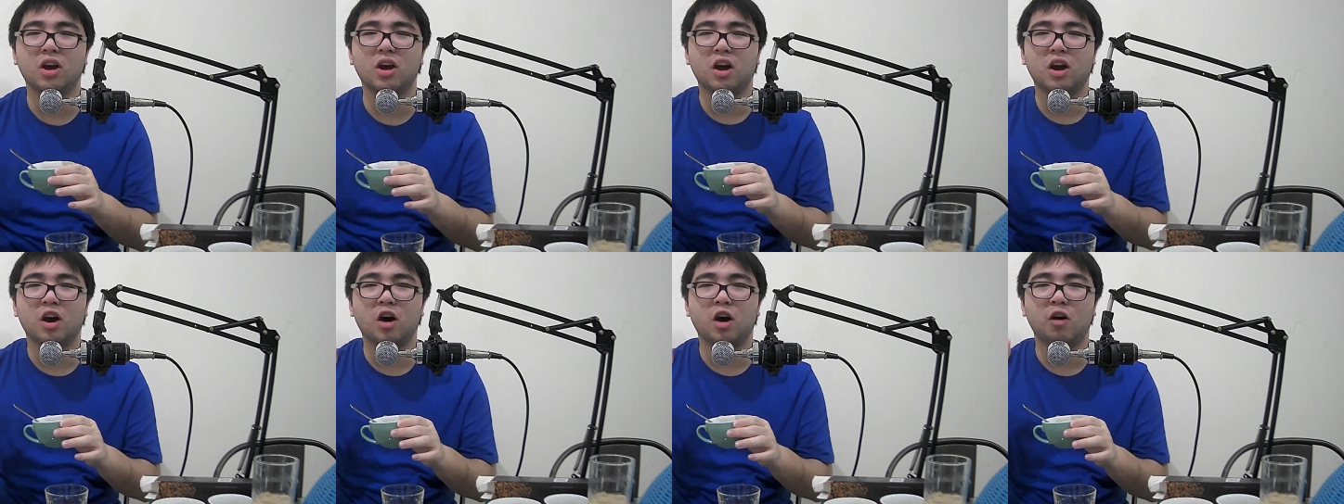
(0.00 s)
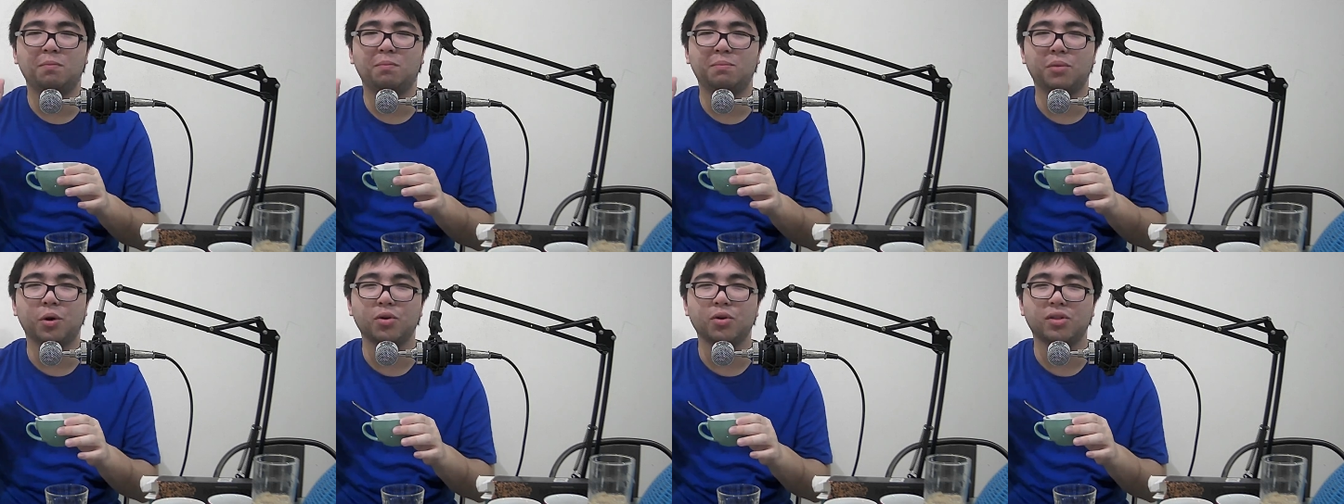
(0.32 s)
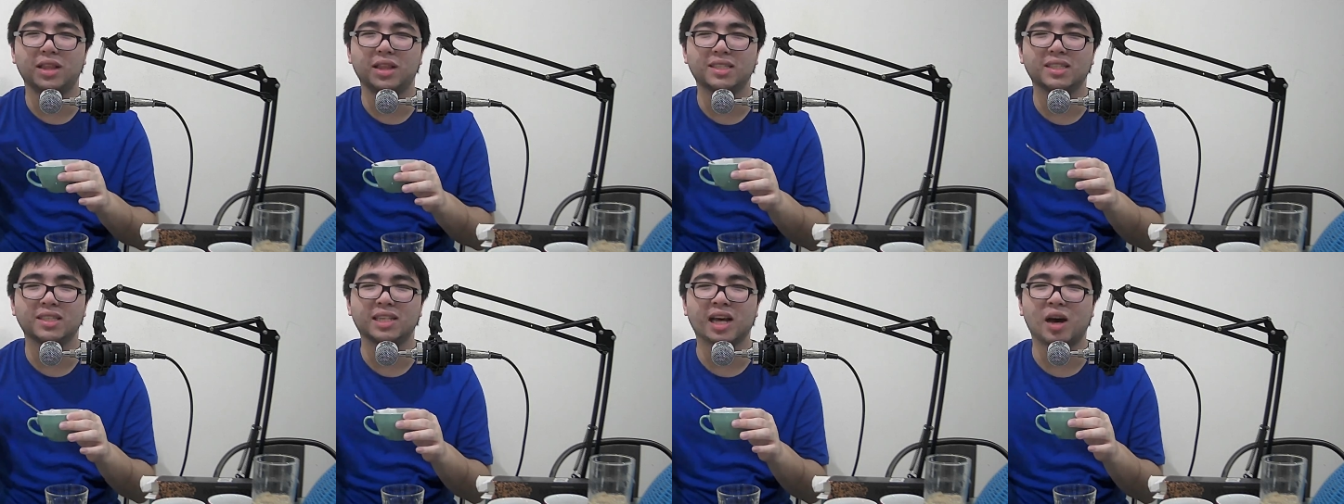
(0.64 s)
of both the
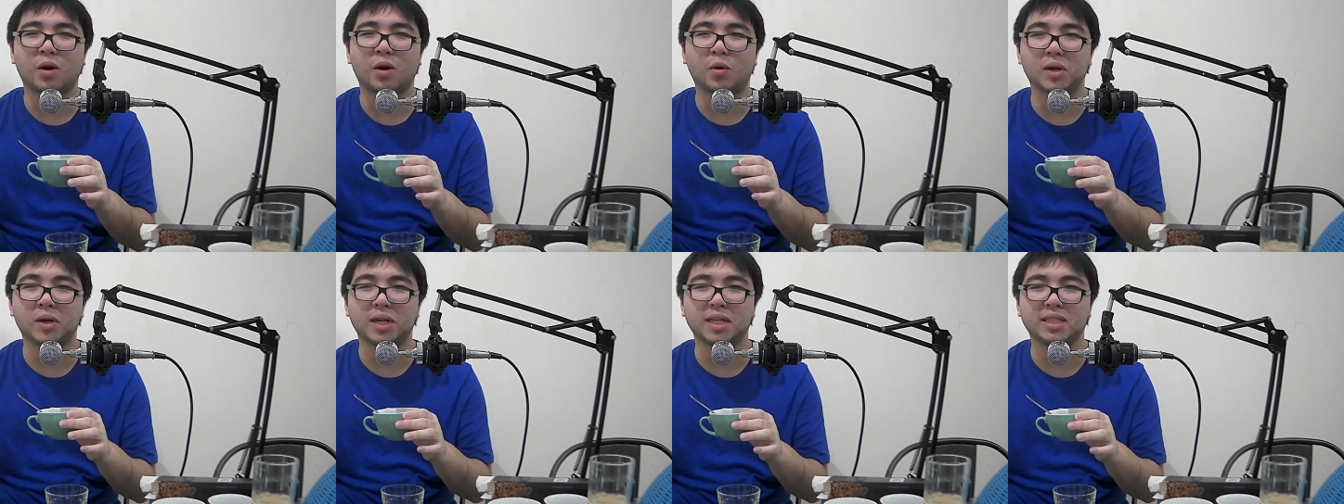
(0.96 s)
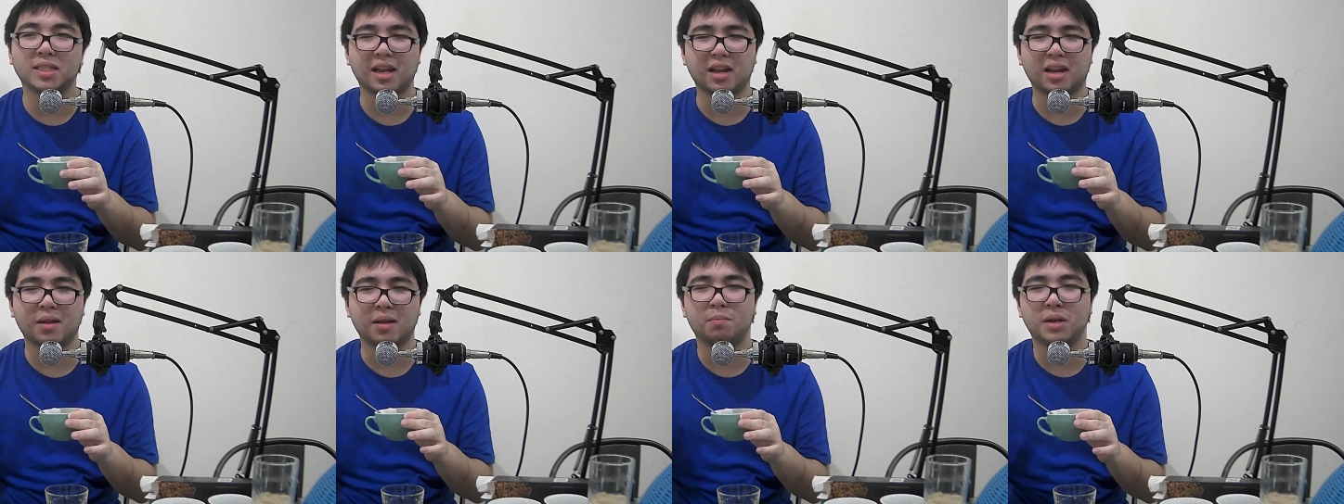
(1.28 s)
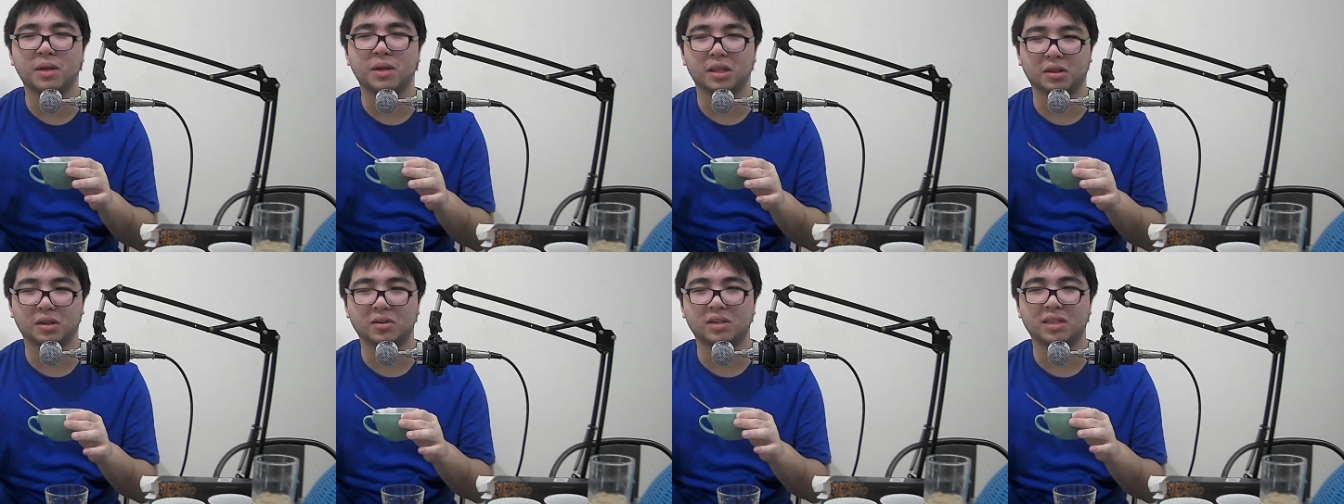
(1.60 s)
sourness and the
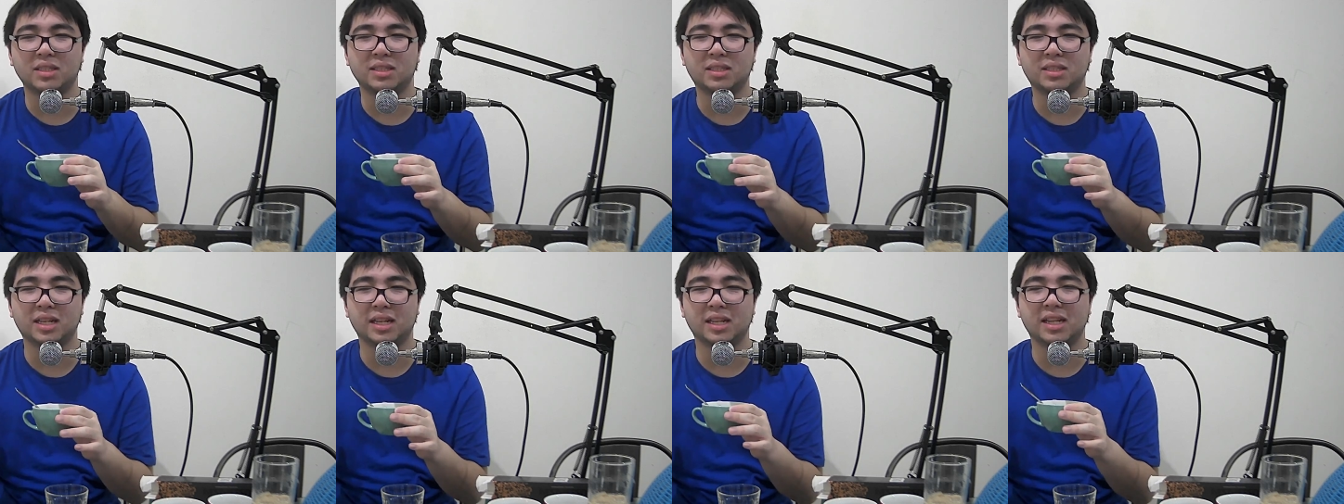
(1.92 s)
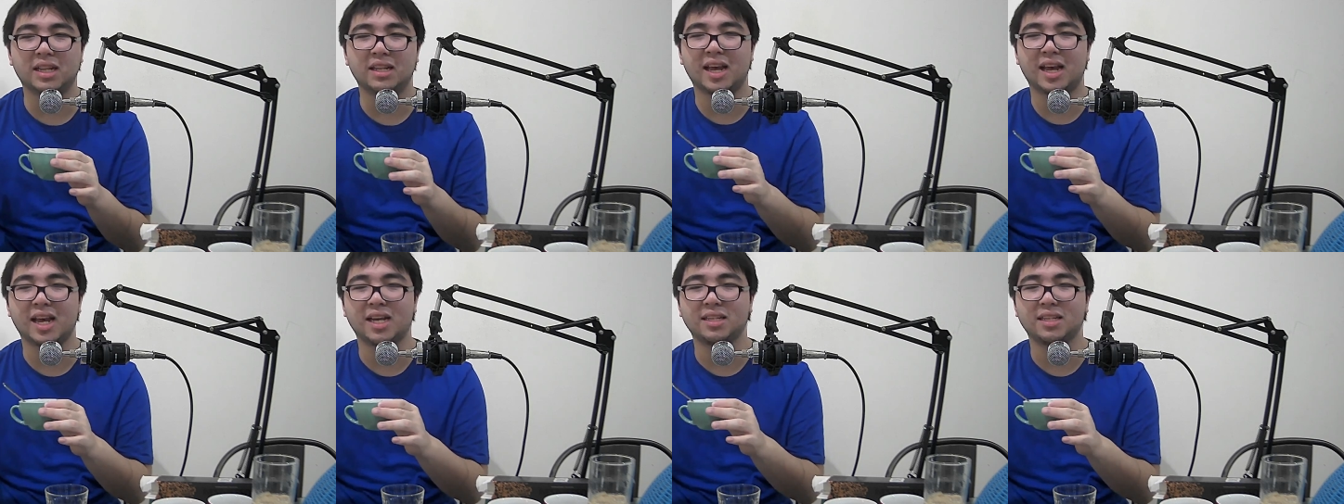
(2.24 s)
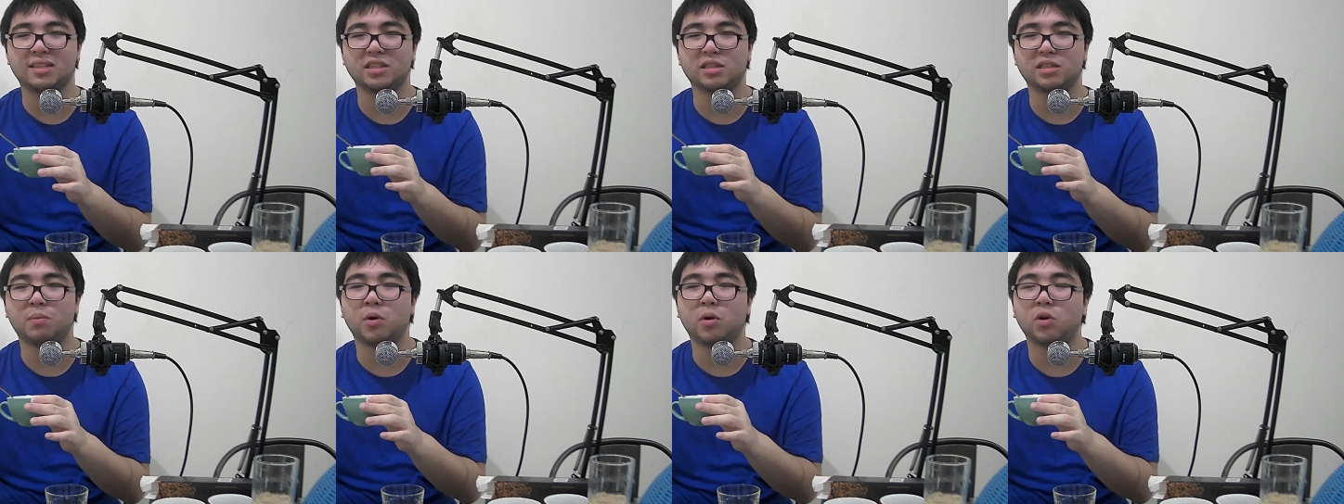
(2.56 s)
bitterness that
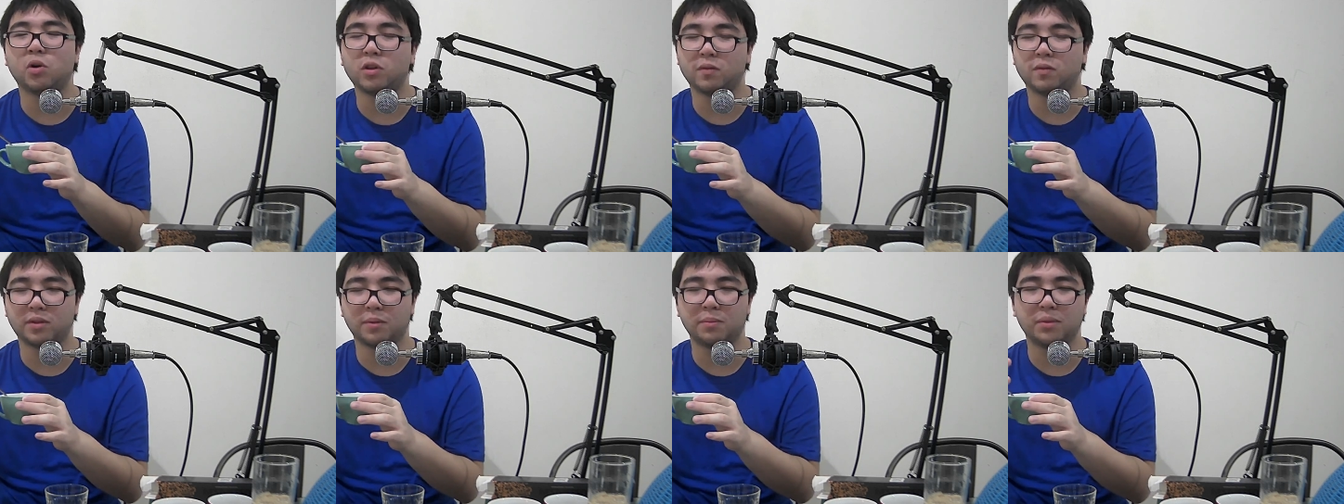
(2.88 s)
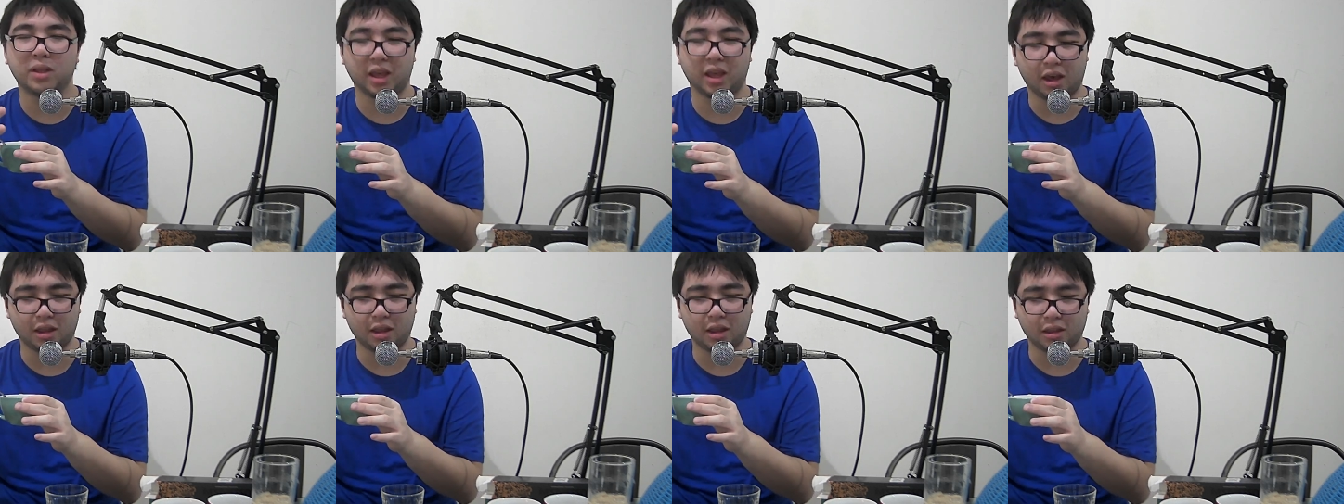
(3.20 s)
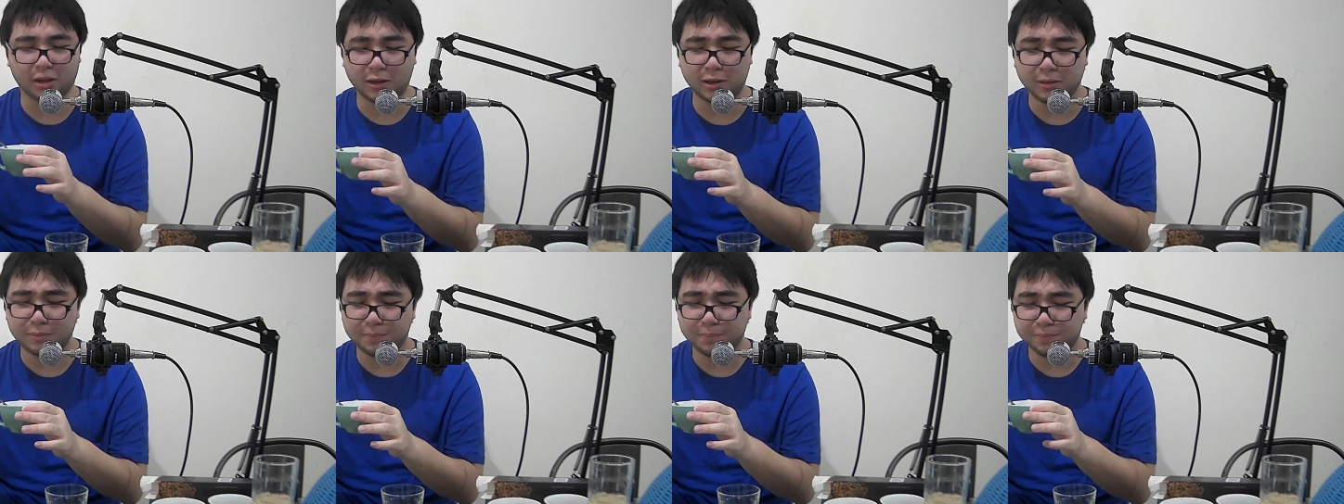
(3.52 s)
enhances both of them together.